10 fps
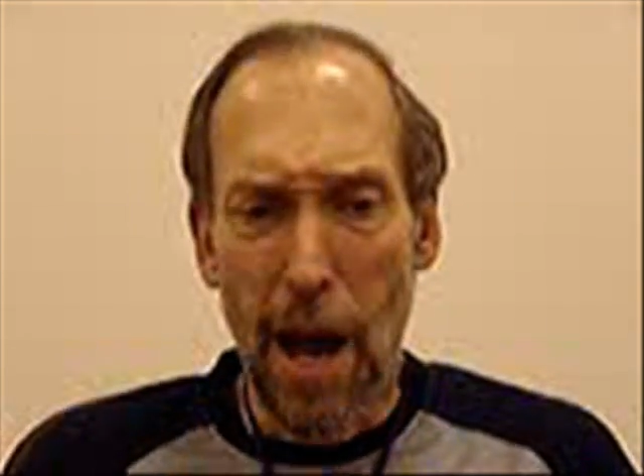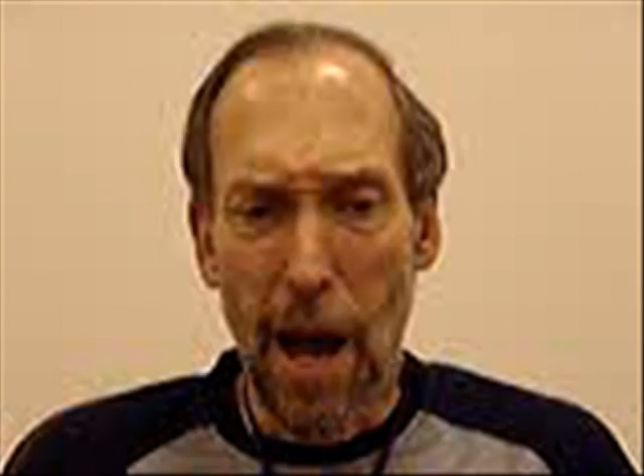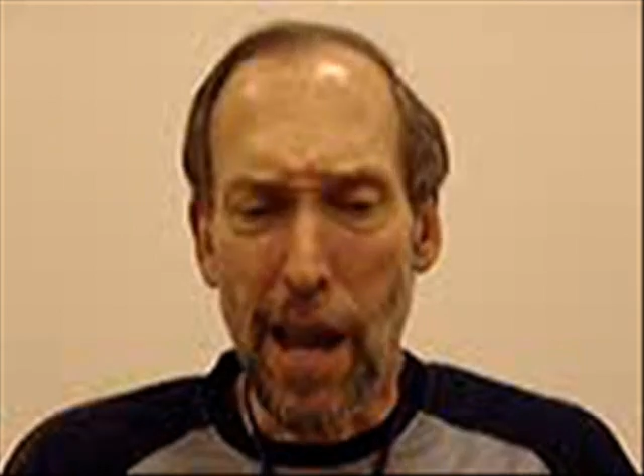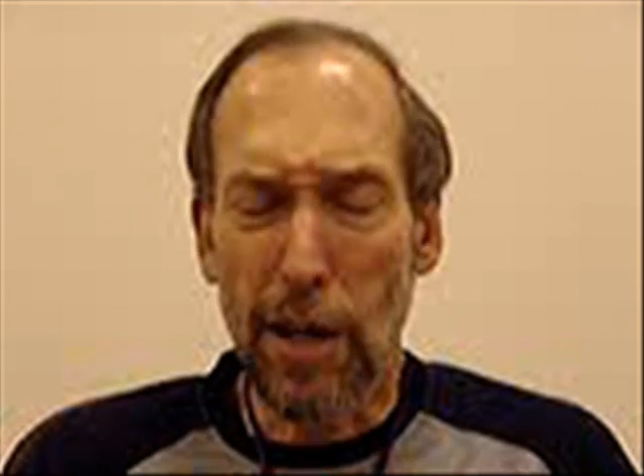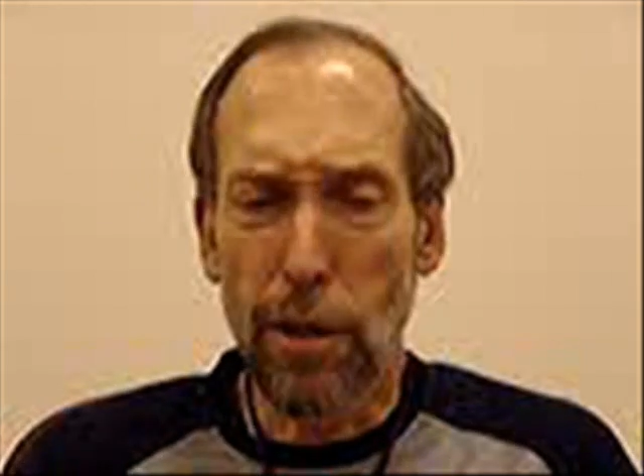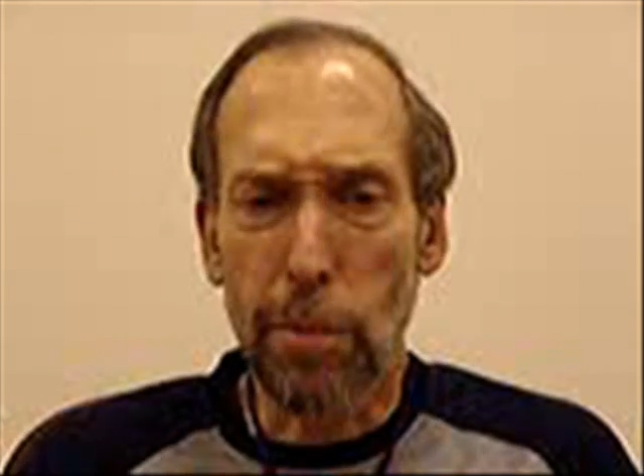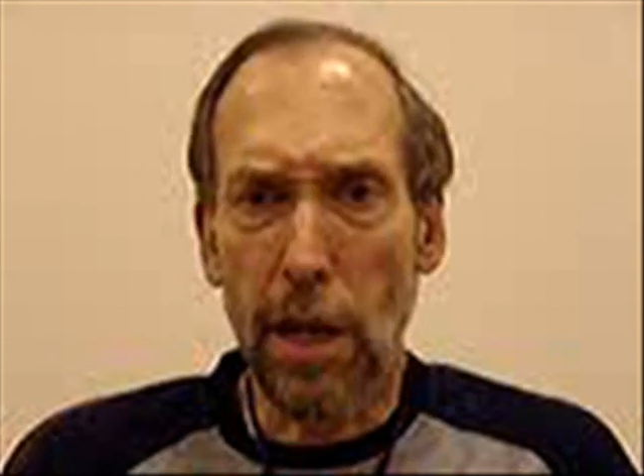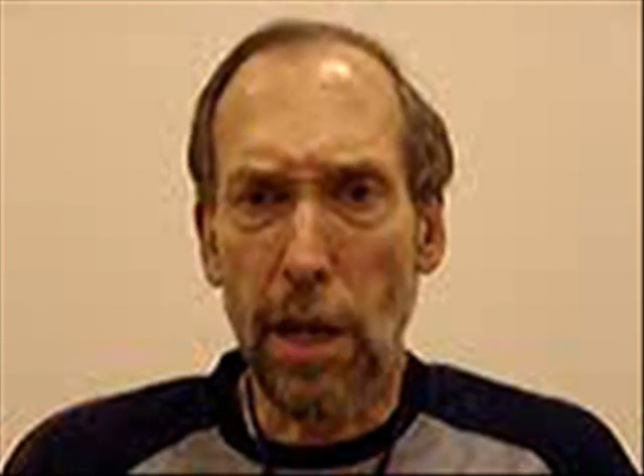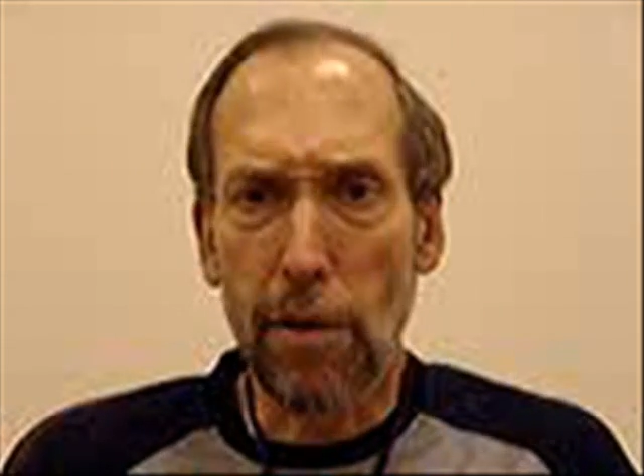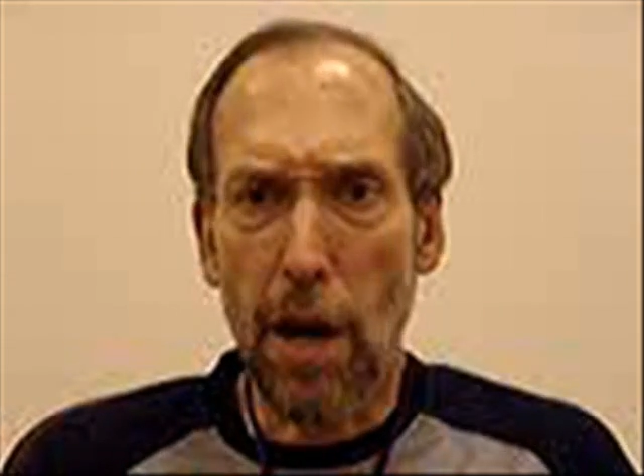I had no
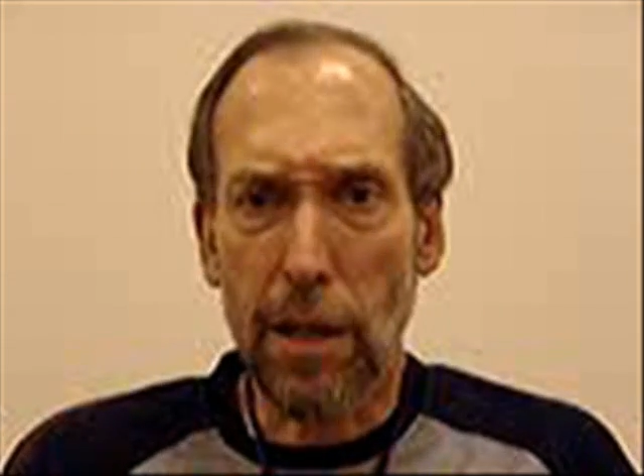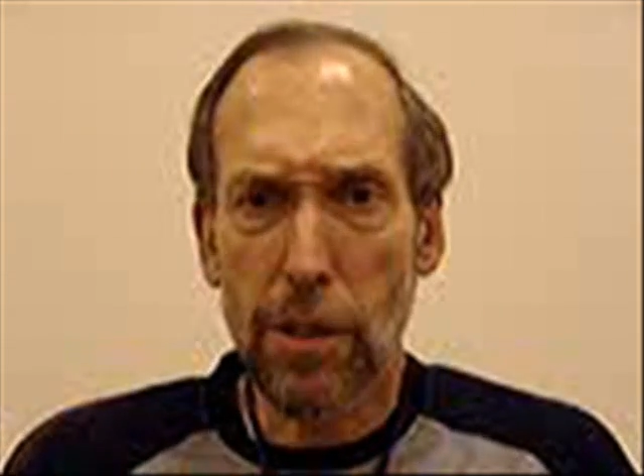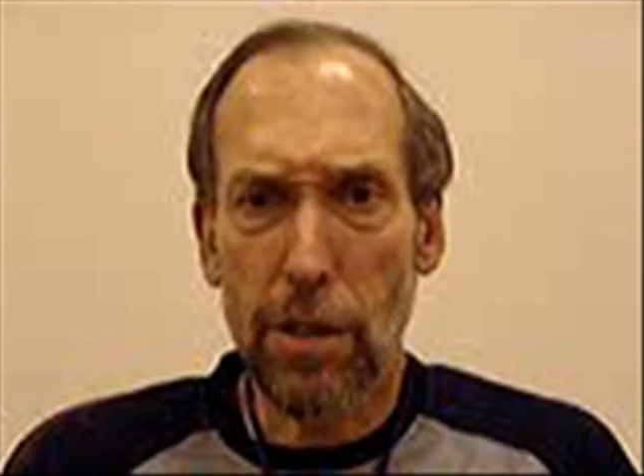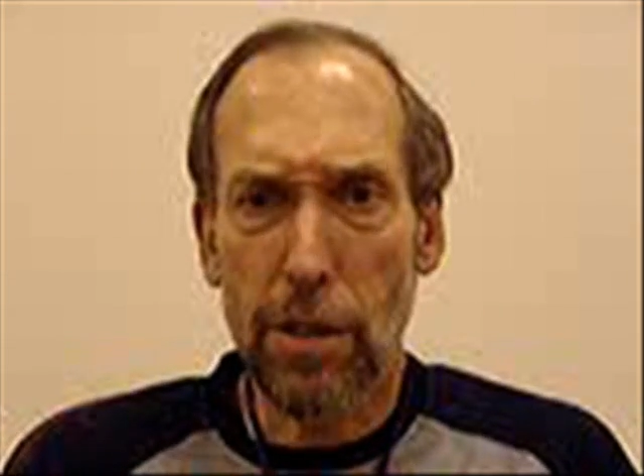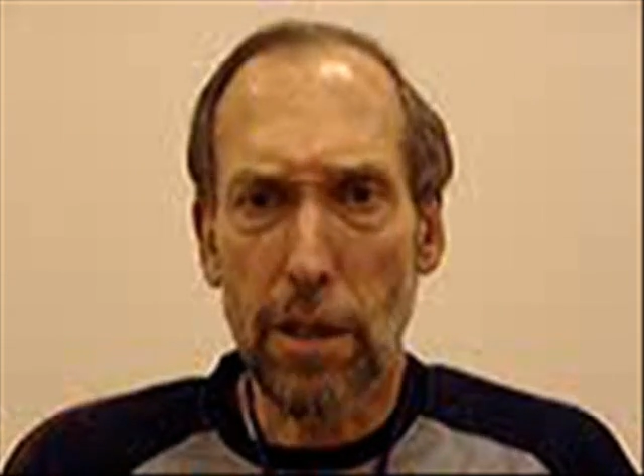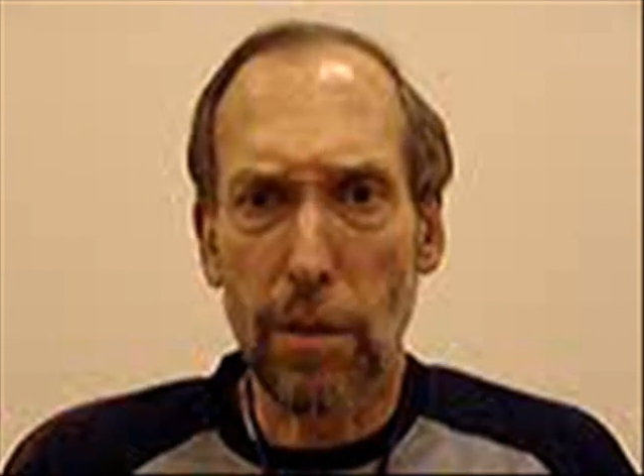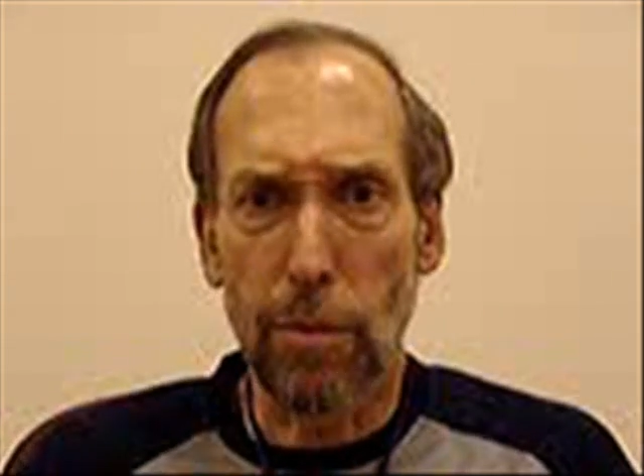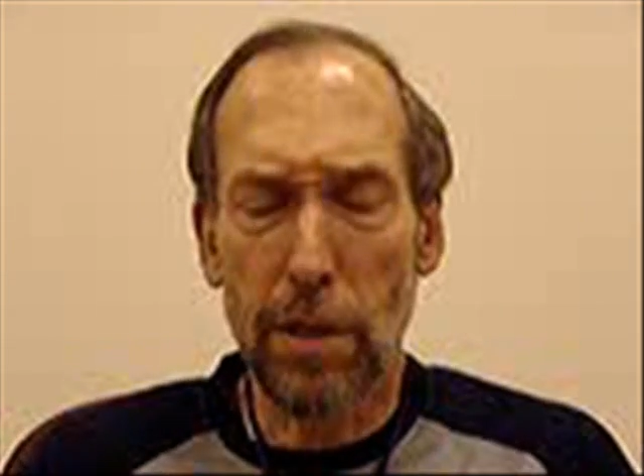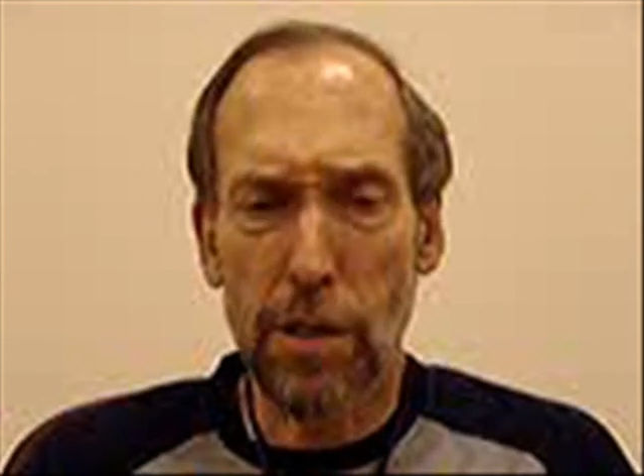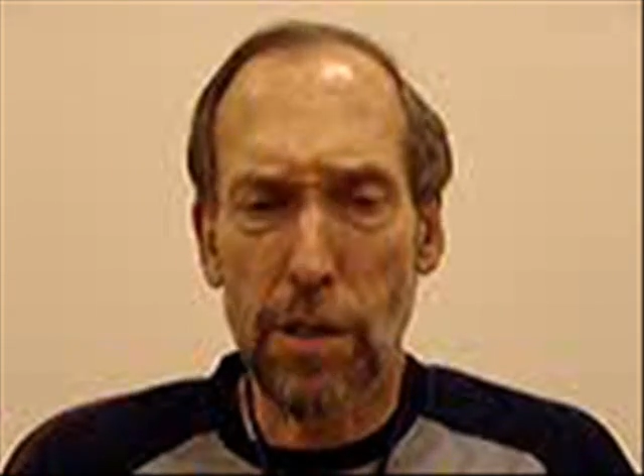blood or
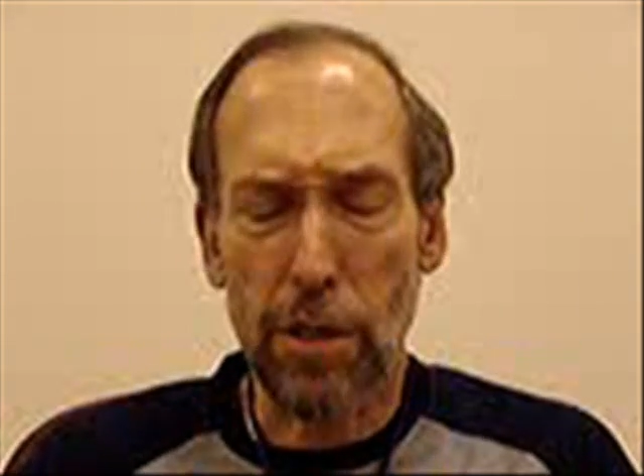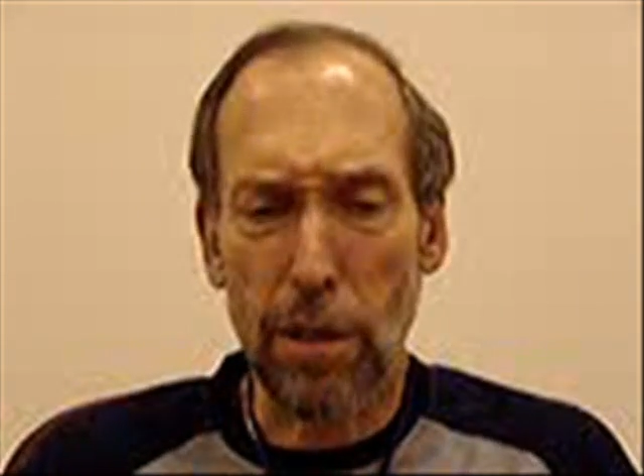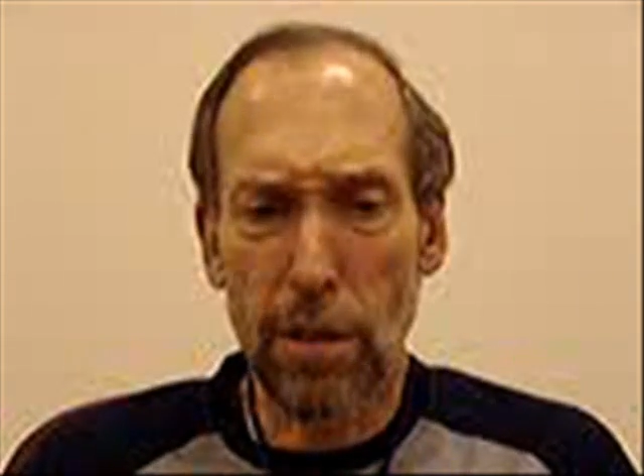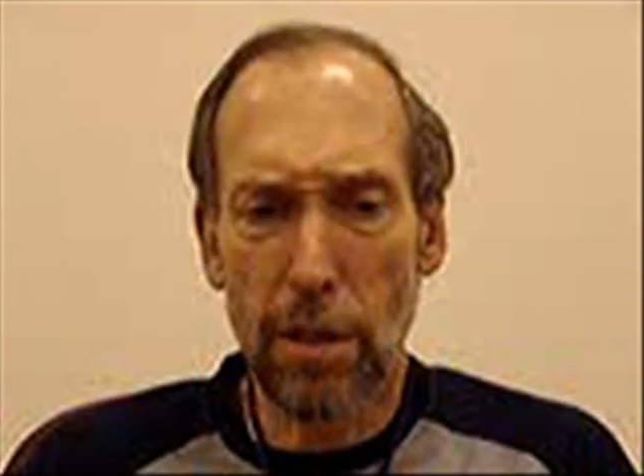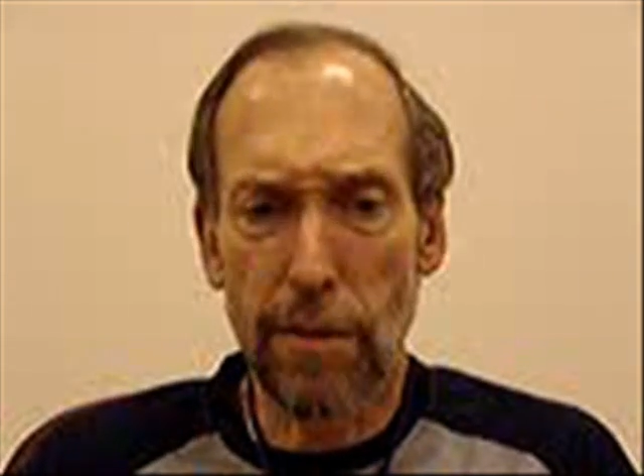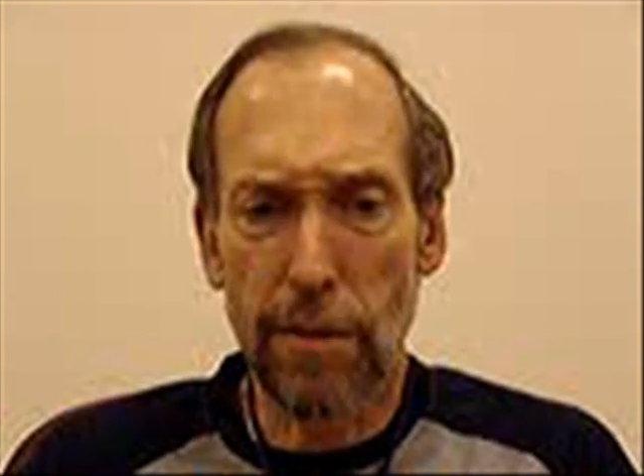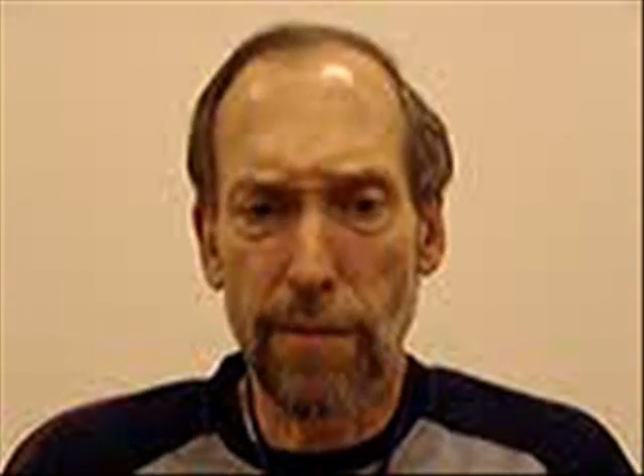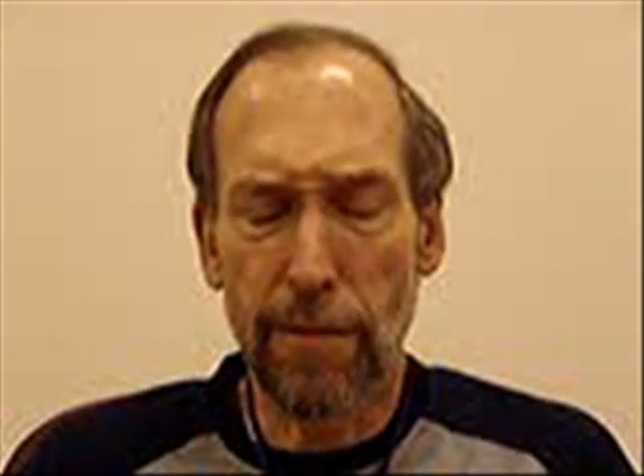oxygen when this occurred